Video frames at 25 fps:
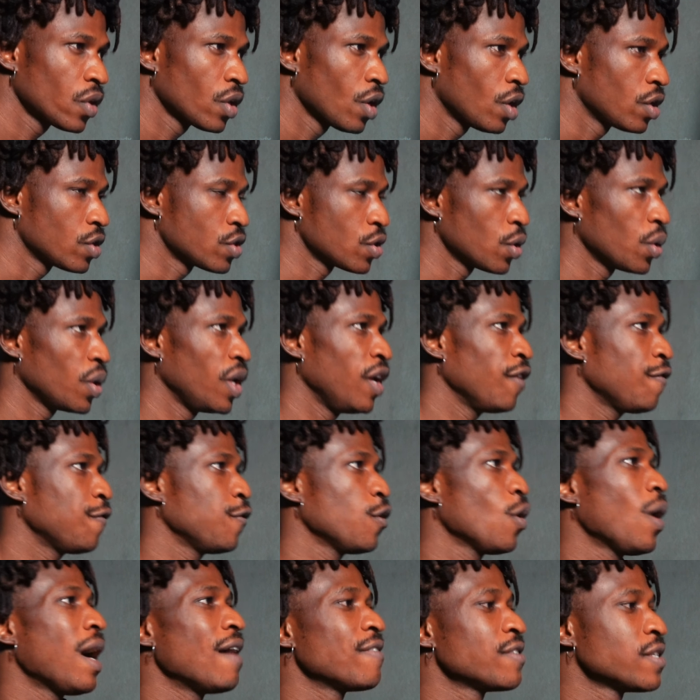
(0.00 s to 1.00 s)
So if
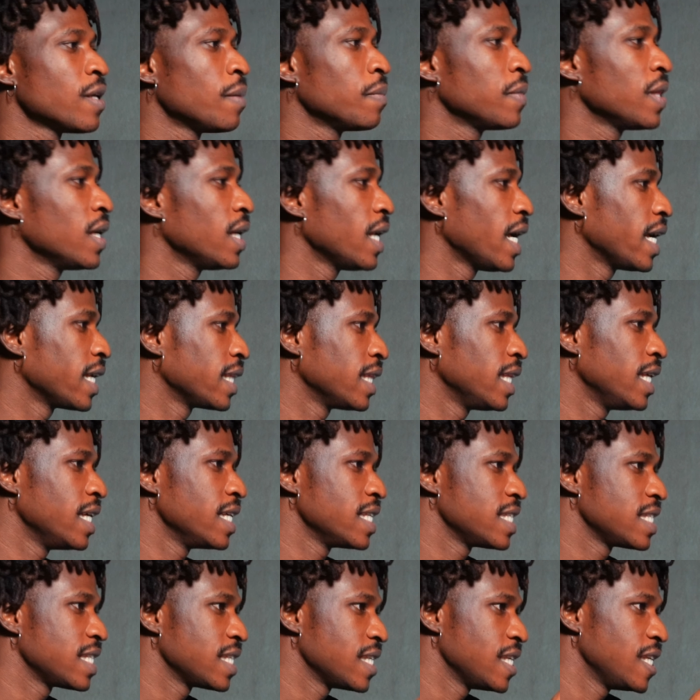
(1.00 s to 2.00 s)
you have something like
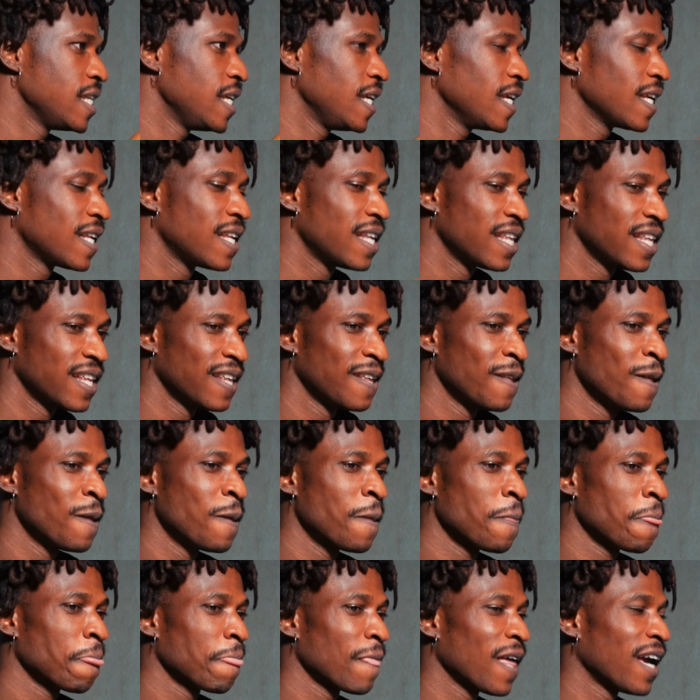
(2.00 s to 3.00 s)
this,
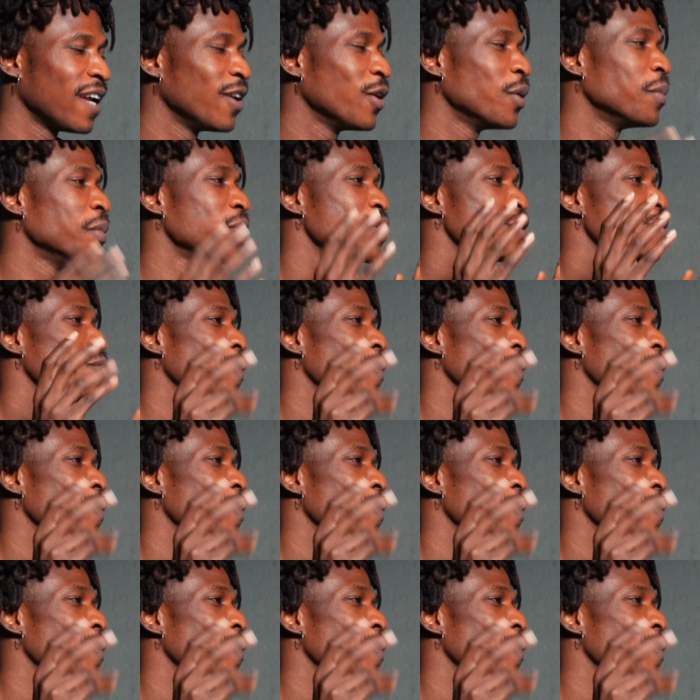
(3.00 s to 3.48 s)
I know most